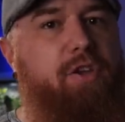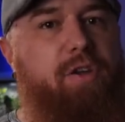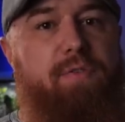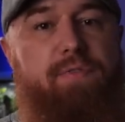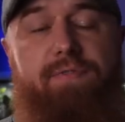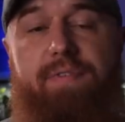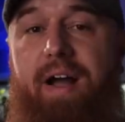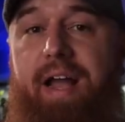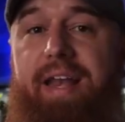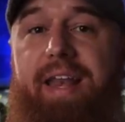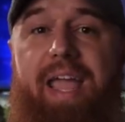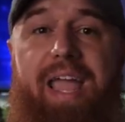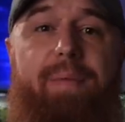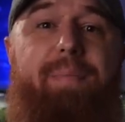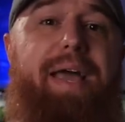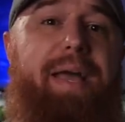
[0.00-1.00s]
you can
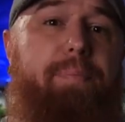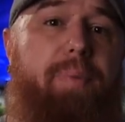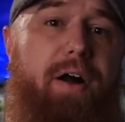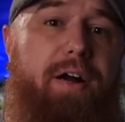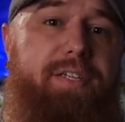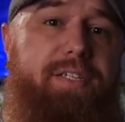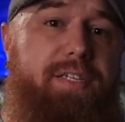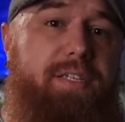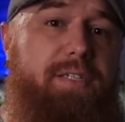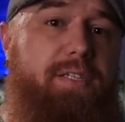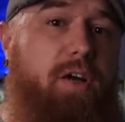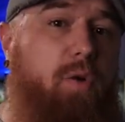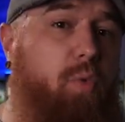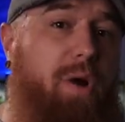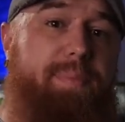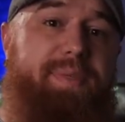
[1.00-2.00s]
find AMAC boxes
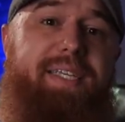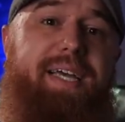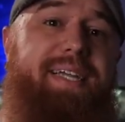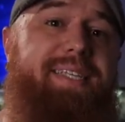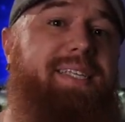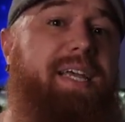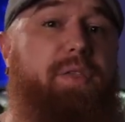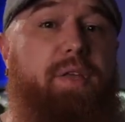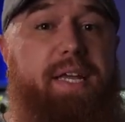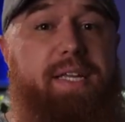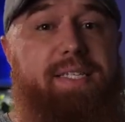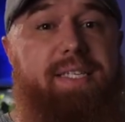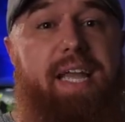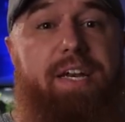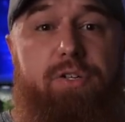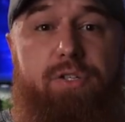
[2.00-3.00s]
on websites like the
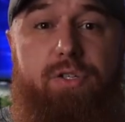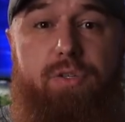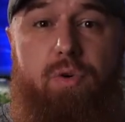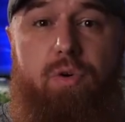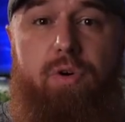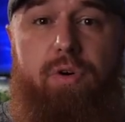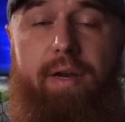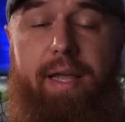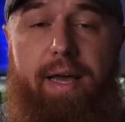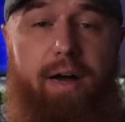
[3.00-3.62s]
Container Store.